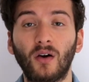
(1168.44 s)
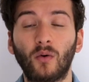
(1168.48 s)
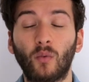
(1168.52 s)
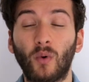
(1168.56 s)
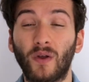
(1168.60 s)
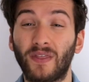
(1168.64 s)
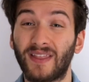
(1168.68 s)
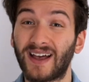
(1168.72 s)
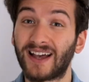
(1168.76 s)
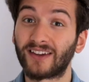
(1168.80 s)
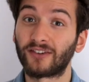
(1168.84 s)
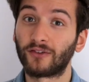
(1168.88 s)

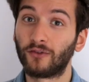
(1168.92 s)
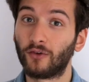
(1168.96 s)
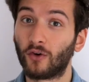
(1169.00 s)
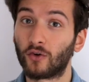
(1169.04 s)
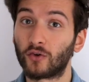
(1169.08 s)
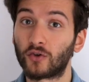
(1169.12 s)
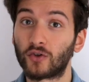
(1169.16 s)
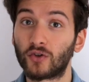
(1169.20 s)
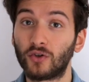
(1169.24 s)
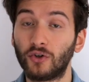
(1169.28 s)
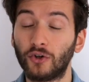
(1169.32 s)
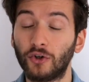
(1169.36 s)
when that's
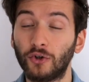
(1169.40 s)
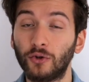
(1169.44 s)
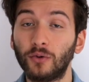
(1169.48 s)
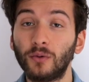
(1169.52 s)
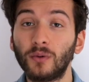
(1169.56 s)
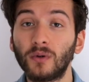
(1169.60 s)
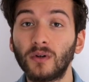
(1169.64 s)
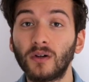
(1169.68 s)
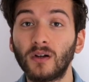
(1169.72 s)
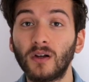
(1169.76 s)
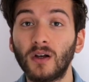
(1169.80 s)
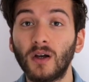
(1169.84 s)
not
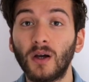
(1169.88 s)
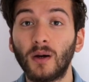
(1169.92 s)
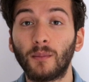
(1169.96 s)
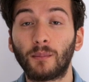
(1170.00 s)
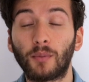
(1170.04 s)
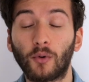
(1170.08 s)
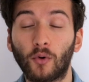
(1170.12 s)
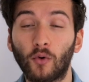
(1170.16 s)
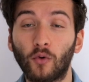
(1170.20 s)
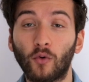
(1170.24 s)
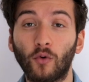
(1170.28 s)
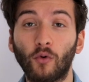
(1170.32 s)
true.
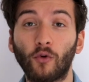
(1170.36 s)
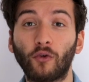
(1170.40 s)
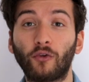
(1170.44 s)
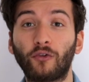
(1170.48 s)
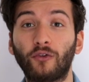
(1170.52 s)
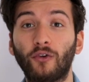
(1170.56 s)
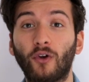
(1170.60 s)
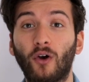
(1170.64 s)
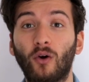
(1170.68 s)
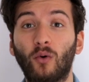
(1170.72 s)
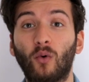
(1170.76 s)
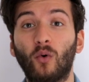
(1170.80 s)
But
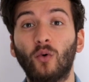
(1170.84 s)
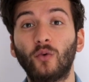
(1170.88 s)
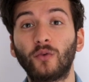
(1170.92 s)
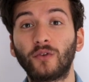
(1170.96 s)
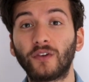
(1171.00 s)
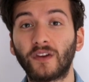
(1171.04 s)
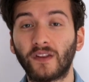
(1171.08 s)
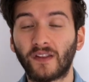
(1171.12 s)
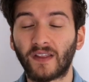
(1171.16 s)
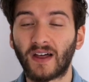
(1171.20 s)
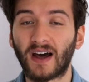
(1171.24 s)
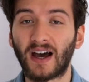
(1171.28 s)
also
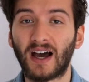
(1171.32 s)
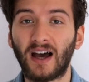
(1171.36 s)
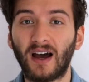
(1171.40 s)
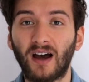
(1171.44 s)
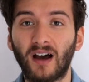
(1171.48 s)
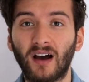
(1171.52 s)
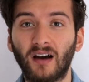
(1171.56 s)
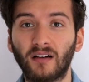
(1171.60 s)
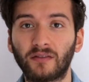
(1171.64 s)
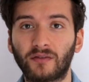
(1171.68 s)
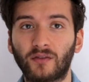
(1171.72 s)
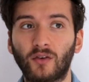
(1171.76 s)
under
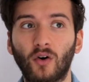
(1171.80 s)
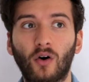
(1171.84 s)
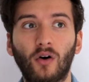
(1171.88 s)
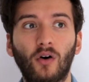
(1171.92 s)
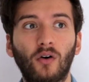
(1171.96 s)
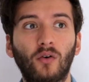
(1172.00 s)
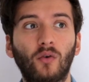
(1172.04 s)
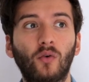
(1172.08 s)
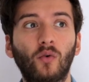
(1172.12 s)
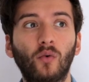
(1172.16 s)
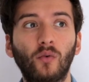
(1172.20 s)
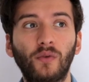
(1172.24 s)
that, I've
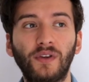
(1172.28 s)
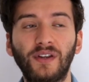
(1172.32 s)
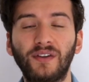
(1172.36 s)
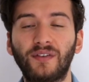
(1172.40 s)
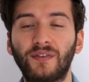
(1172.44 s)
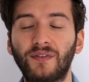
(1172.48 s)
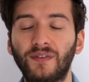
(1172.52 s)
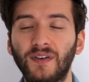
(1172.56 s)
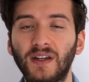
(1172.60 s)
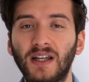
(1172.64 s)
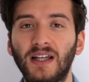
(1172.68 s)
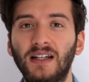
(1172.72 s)
got all
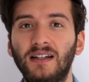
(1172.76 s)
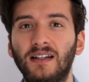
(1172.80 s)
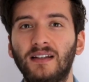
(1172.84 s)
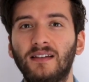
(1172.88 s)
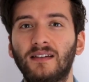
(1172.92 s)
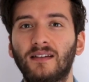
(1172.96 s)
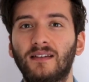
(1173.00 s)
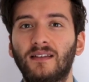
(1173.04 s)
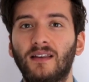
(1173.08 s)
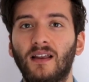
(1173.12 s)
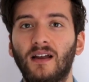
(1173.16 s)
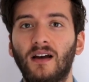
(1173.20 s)
these
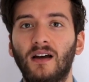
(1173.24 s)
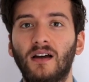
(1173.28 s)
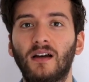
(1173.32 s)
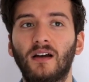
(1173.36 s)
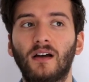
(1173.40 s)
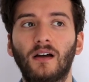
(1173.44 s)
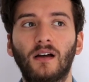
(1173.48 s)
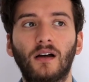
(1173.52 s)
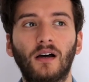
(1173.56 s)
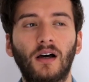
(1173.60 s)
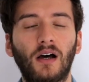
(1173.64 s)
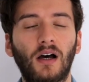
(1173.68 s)
feelings
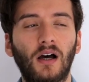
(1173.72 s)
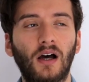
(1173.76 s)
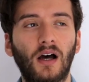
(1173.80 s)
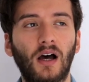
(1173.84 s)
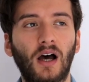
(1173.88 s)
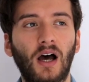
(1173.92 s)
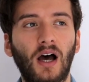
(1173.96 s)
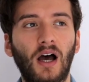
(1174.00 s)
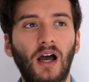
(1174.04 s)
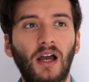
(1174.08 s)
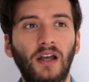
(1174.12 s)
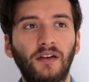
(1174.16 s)
that
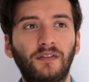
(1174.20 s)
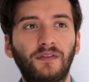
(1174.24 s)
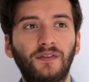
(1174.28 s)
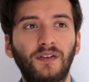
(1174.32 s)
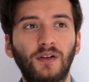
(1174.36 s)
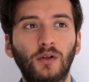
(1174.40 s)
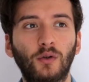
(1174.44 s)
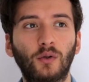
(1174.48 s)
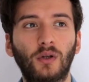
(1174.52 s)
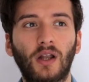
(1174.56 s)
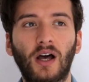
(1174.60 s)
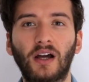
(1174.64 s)
I
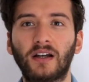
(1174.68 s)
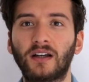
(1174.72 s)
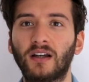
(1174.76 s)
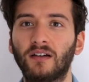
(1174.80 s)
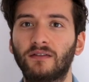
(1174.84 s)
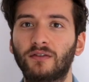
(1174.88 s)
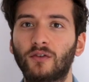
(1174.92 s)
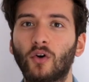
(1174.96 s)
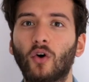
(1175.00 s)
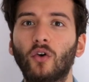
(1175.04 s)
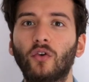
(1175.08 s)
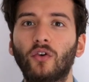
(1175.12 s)
feel like
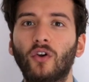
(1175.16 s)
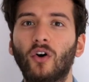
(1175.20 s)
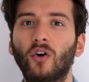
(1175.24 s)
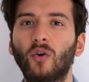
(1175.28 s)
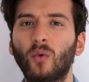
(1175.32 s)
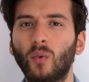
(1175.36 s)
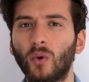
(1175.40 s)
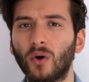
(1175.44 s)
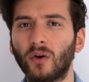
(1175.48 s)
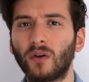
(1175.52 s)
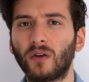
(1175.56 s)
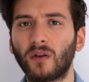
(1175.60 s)
I've got
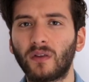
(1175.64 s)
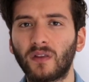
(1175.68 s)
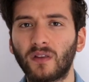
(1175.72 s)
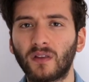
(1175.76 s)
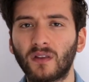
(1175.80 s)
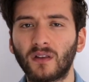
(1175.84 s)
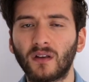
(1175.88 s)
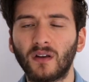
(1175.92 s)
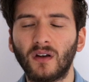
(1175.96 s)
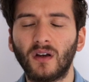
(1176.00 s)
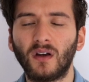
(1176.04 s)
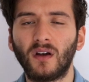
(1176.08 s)
no worth.
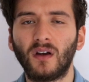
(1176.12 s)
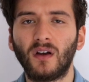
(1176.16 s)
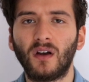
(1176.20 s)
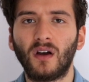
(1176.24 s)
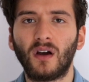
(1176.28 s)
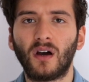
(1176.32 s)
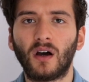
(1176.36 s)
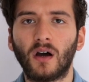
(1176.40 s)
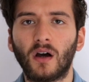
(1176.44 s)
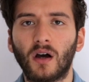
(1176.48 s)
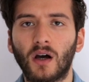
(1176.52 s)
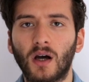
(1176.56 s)

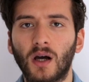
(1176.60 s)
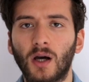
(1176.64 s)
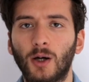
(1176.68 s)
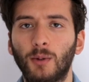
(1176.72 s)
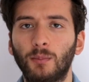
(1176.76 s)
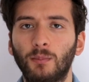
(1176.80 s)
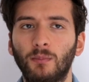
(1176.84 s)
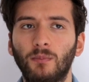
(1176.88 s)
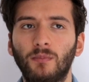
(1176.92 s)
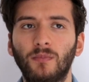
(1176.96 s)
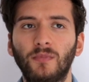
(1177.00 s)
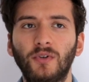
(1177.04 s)

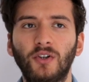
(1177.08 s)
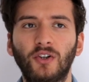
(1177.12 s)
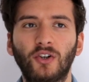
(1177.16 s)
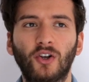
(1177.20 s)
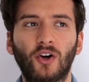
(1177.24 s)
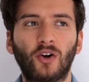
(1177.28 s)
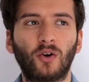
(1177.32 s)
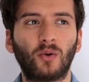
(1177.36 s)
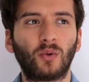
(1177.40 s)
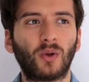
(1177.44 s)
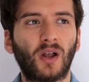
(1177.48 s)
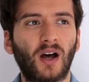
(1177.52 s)
Um, you
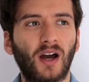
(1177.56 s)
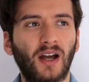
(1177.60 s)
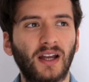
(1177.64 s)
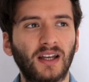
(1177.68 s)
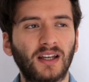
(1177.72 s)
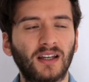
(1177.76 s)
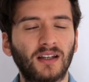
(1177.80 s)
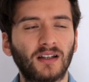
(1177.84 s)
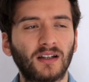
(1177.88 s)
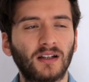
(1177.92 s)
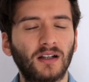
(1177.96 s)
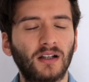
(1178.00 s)
know,
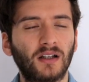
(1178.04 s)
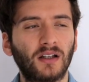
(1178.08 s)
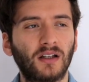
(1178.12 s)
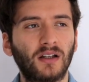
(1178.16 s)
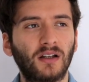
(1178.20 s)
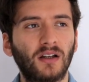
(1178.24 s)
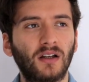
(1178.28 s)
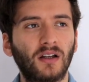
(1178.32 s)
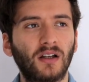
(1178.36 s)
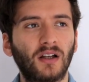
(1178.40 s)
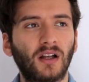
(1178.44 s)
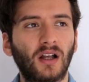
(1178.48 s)
like
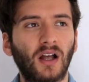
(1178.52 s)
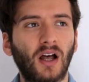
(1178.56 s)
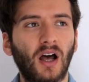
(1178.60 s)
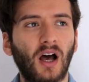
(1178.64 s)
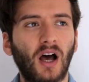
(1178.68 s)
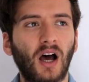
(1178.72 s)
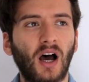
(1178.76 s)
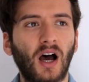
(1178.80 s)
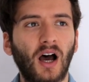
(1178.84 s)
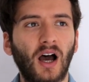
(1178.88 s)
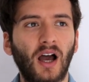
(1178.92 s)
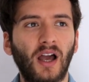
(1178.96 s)

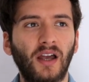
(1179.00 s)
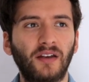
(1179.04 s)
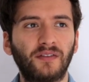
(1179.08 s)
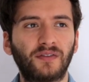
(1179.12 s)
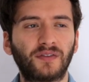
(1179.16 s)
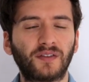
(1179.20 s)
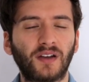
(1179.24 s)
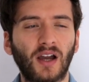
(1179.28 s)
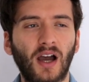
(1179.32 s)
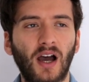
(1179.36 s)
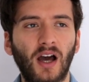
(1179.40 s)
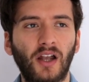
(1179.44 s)

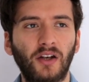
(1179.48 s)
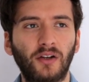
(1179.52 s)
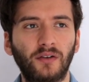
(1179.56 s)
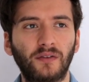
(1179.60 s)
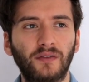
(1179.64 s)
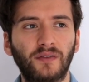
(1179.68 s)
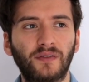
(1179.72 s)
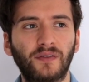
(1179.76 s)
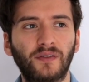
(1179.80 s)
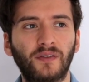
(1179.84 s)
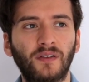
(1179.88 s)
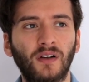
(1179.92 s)
I've kind
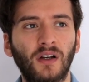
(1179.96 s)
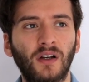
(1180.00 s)
of